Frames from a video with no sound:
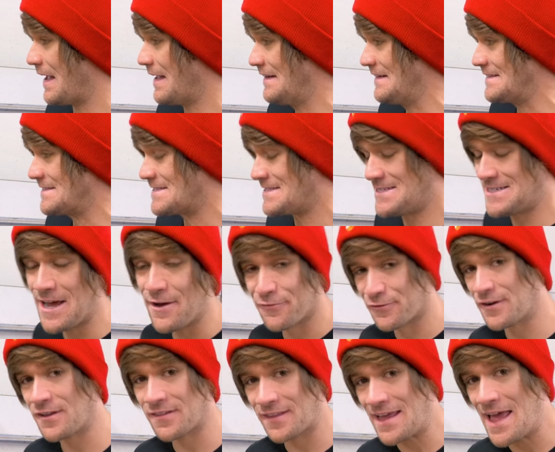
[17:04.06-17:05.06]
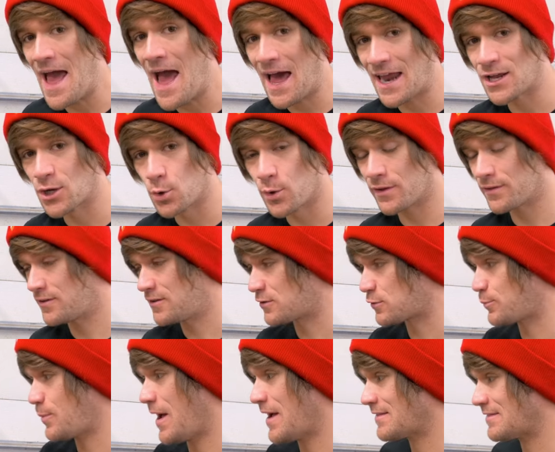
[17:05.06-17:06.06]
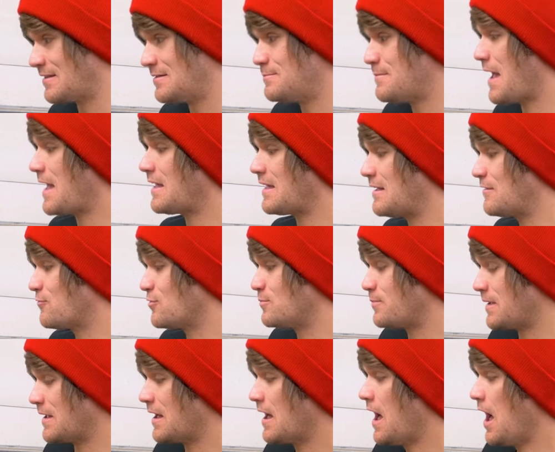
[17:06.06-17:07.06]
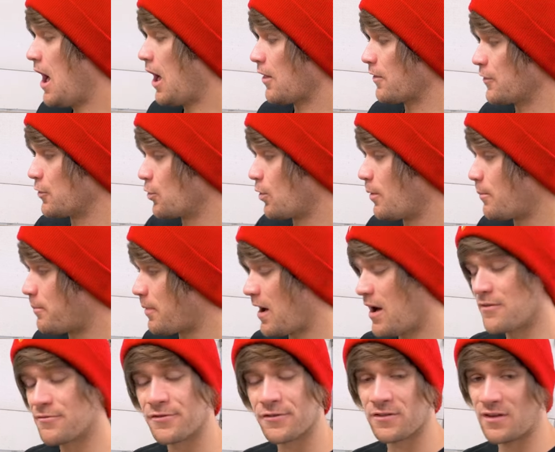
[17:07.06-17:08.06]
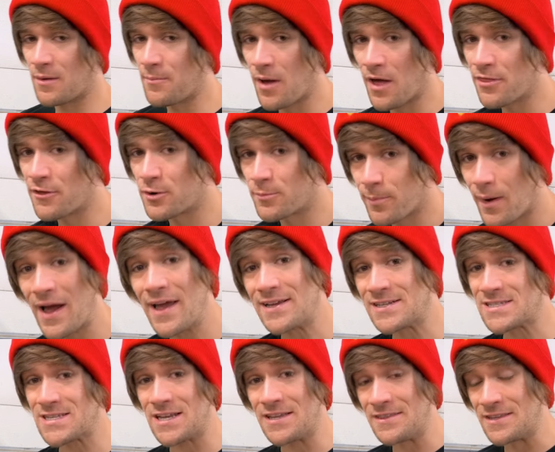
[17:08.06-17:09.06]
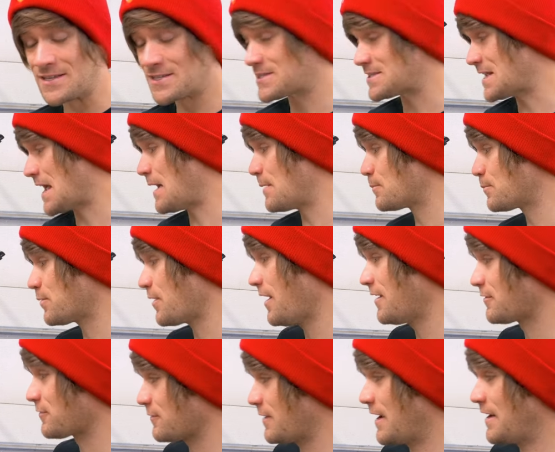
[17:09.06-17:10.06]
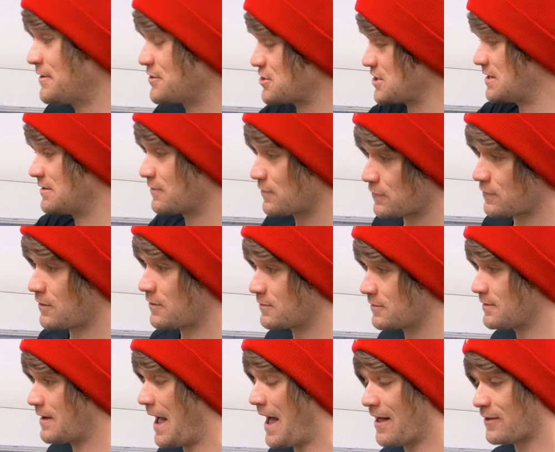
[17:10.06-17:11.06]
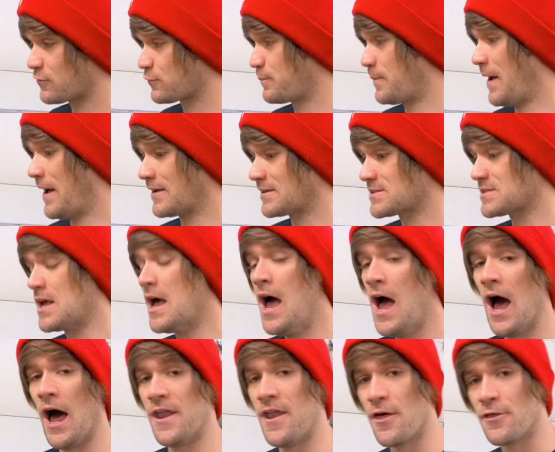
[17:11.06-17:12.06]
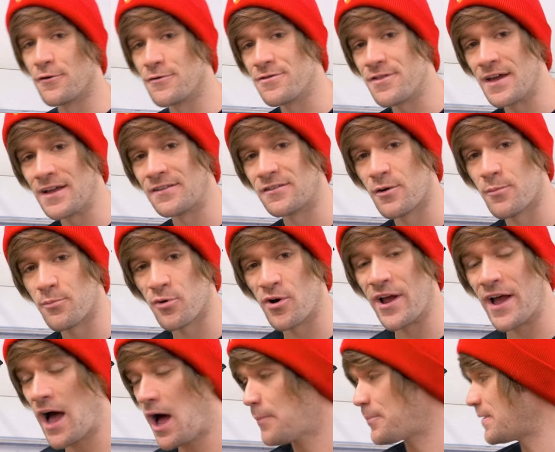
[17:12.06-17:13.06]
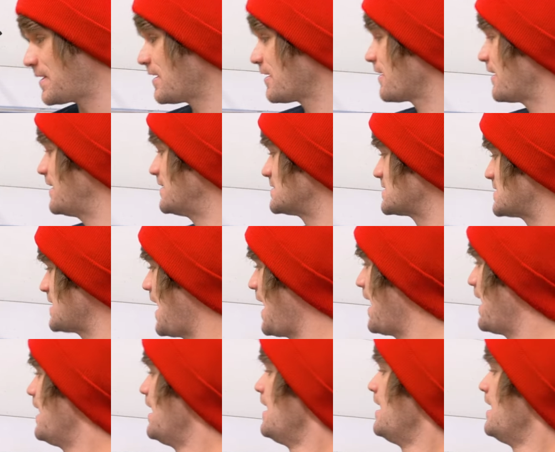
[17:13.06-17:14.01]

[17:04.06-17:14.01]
it is definitely adequately spec'd and may even be a little above some other bikes in this same price range in certain aspects. Another thing to bring up here is that